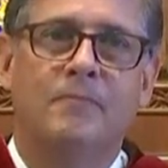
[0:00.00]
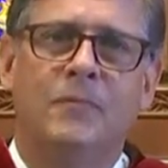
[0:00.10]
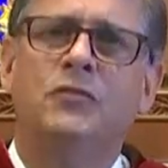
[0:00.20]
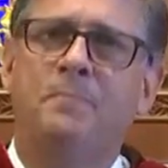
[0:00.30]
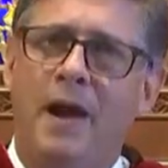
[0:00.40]

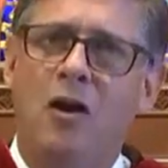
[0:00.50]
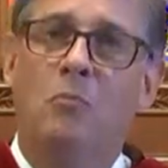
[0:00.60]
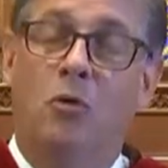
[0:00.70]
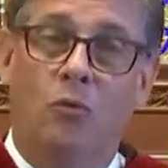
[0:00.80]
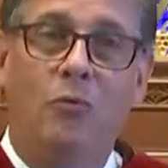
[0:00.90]
This
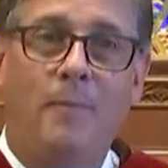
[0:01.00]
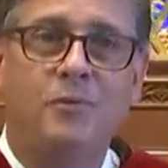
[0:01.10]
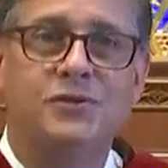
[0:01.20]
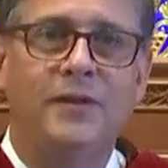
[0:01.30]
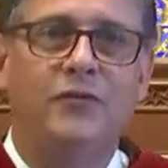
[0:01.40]
parable
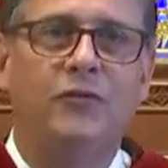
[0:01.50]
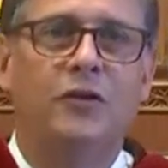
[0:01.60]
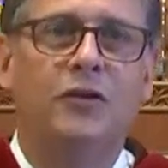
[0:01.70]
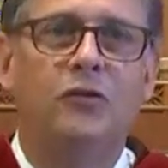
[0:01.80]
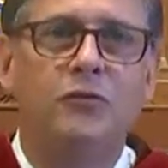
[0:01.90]
represents the
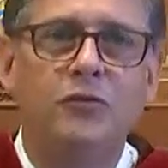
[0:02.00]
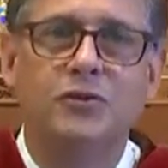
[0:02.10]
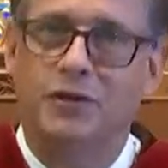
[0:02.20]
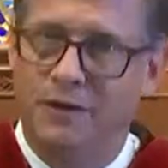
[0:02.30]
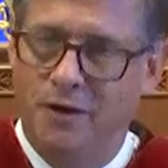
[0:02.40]

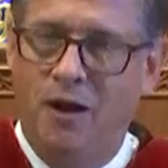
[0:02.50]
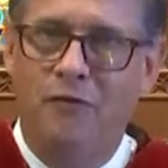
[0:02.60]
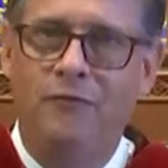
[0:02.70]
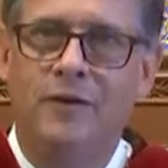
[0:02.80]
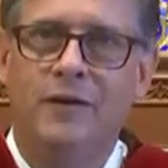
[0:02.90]
conclusion
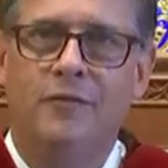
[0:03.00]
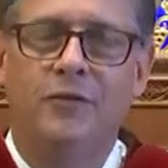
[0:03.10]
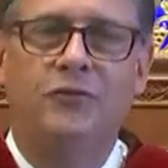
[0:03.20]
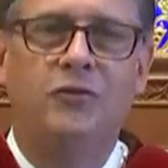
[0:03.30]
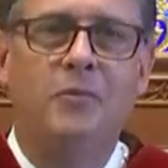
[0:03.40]
of the
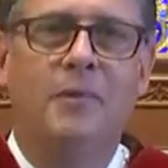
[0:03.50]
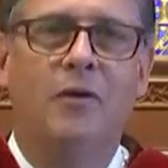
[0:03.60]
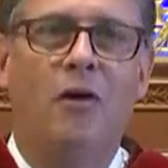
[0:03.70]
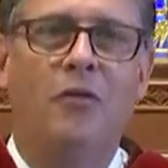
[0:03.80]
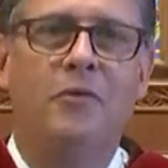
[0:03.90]
Sermon
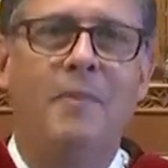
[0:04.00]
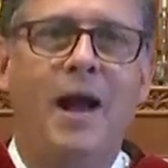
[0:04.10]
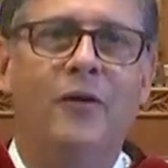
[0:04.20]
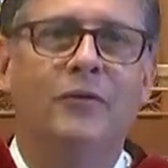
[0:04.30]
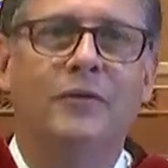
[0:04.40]
on the
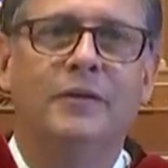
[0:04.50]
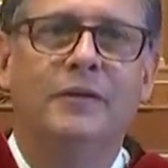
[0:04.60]
Mount.